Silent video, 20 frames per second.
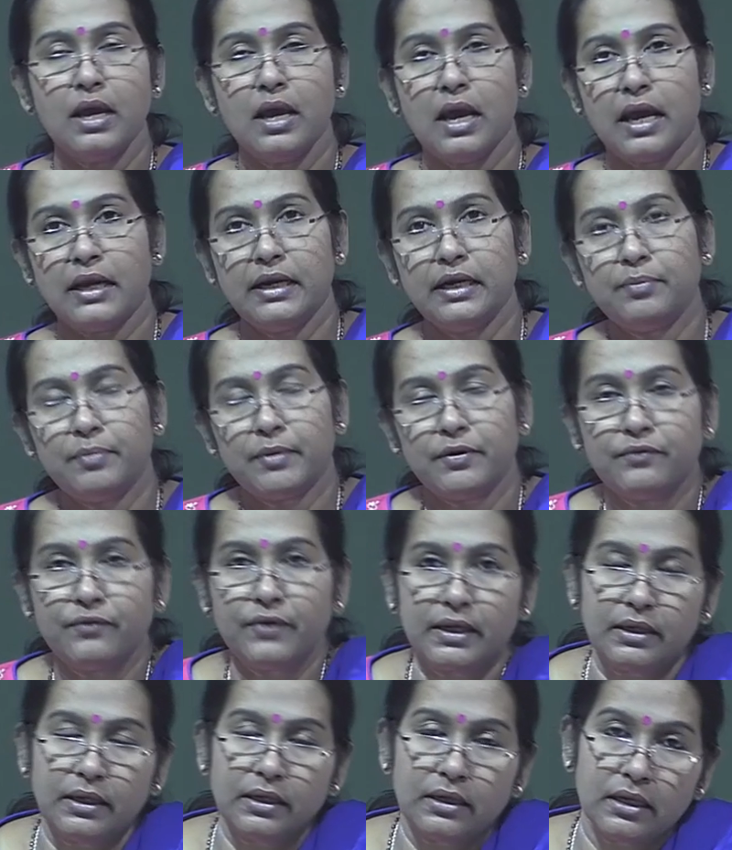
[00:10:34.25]
and it
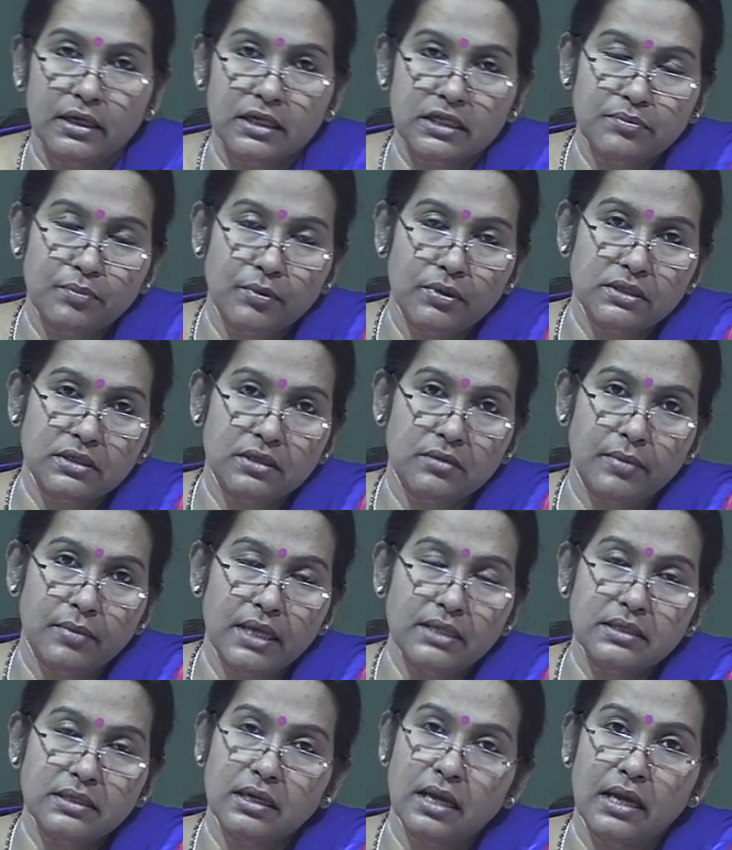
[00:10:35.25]
perfectly corresponds and
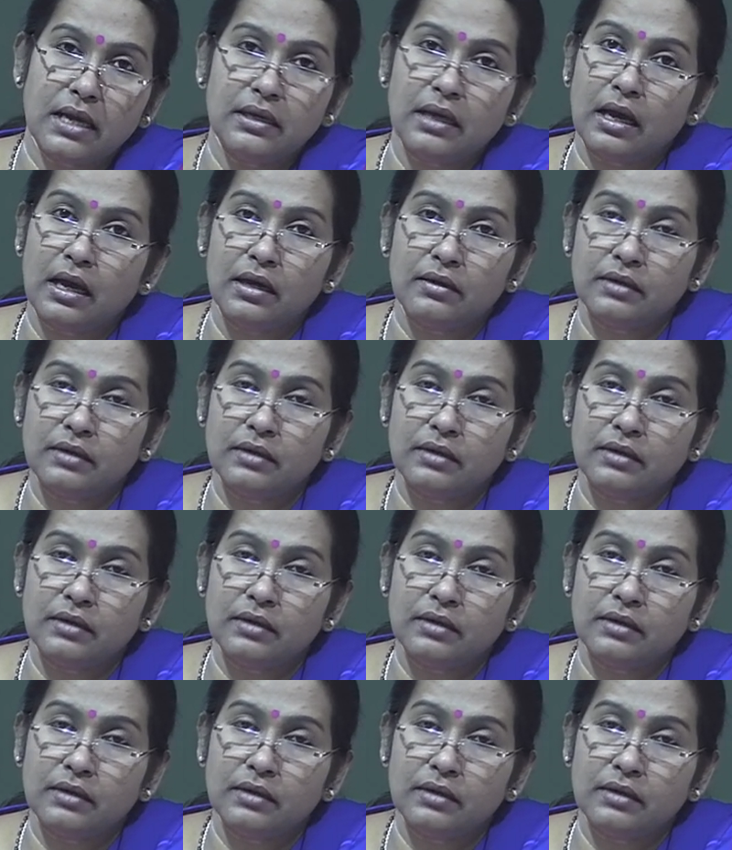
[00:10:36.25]
matches, and I